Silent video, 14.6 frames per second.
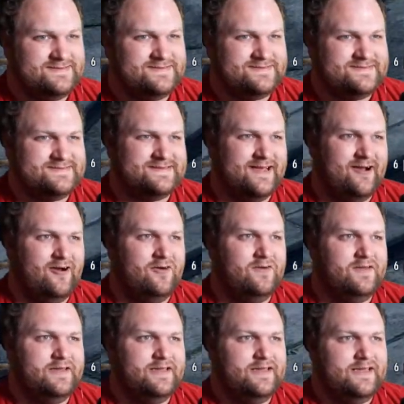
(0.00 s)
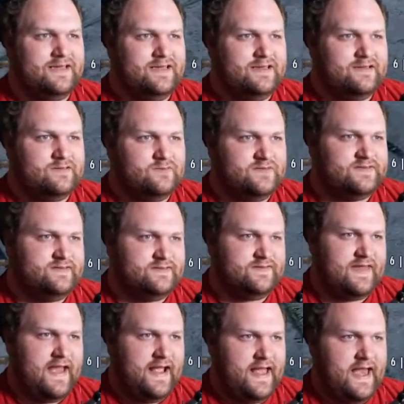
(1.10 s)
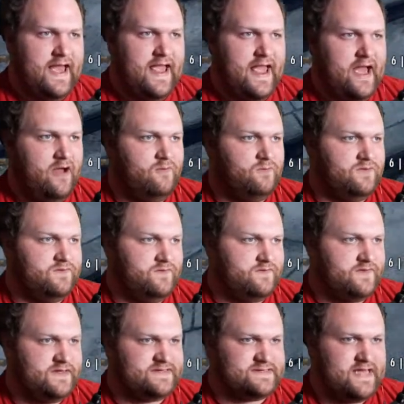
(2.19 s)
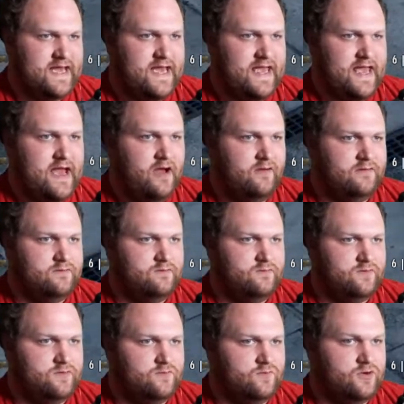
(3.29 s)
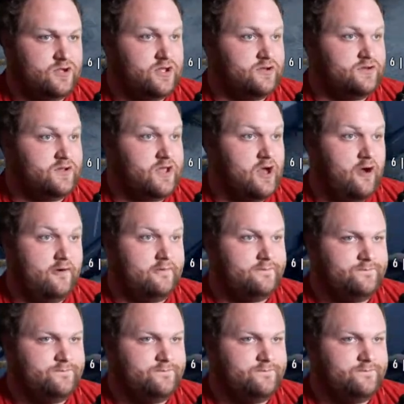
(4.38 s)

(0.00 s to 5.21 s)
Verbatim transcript: So, we took that guy out, and we took this guy out, and we're, we're good to go.